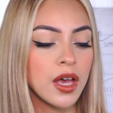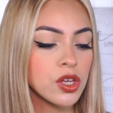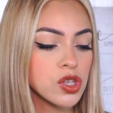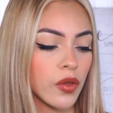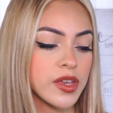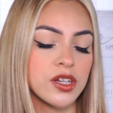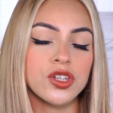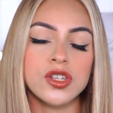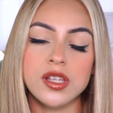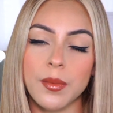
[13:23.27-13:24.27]
So these are
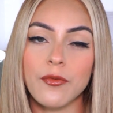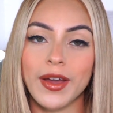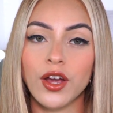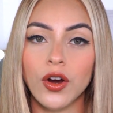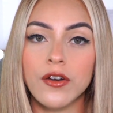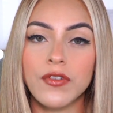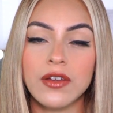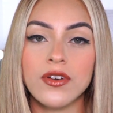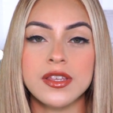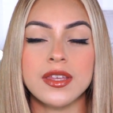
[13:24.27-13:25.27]
just some of my current
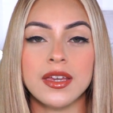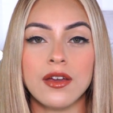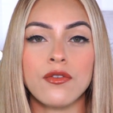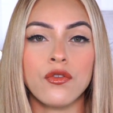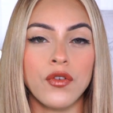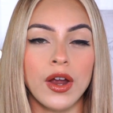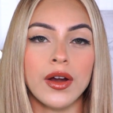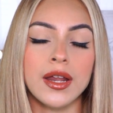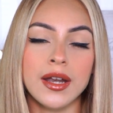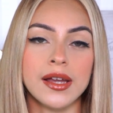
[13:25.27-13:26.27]
favorites that give
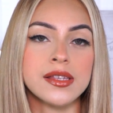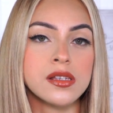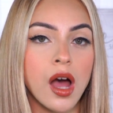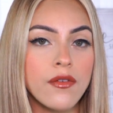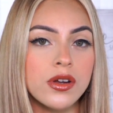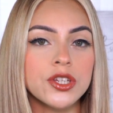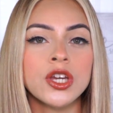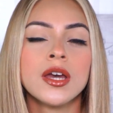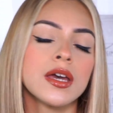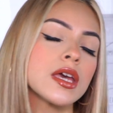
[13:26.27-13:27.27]
very nice coverage,
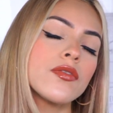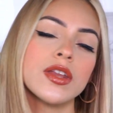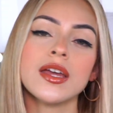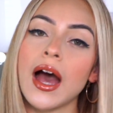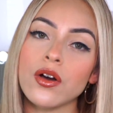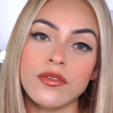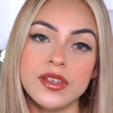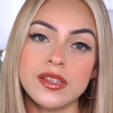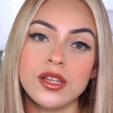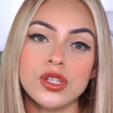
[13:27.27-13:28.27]
evening out of the
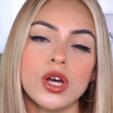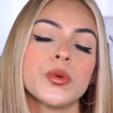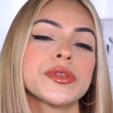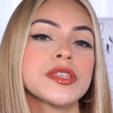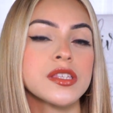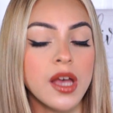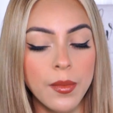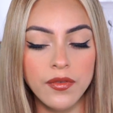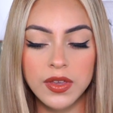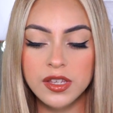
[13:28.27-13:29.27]
skin tone.
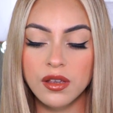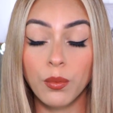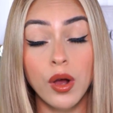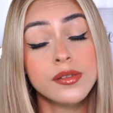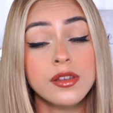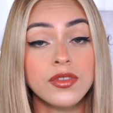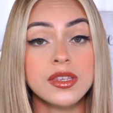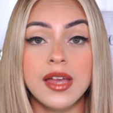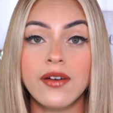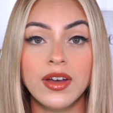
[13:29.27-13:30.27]
Most of
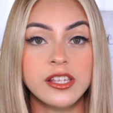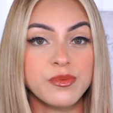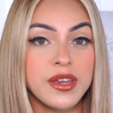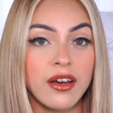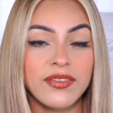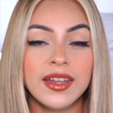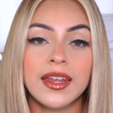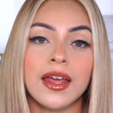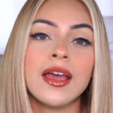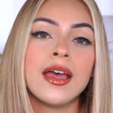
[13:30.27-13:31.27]
these have SPF in
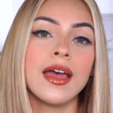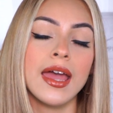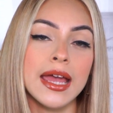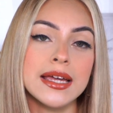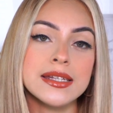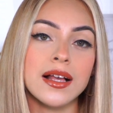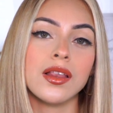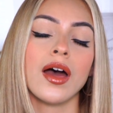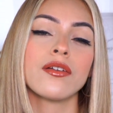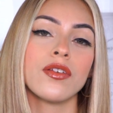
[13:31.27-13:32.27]
it, and a
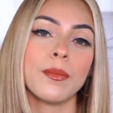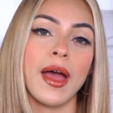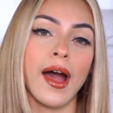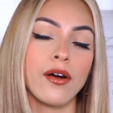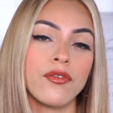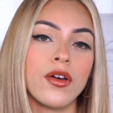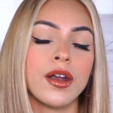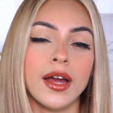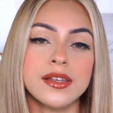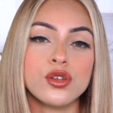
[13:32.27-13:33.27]
lot of them have a
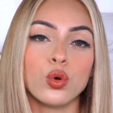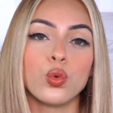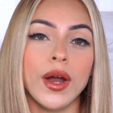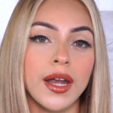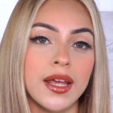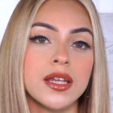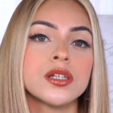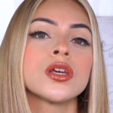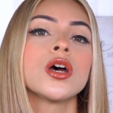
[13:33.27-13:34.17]
nice radiant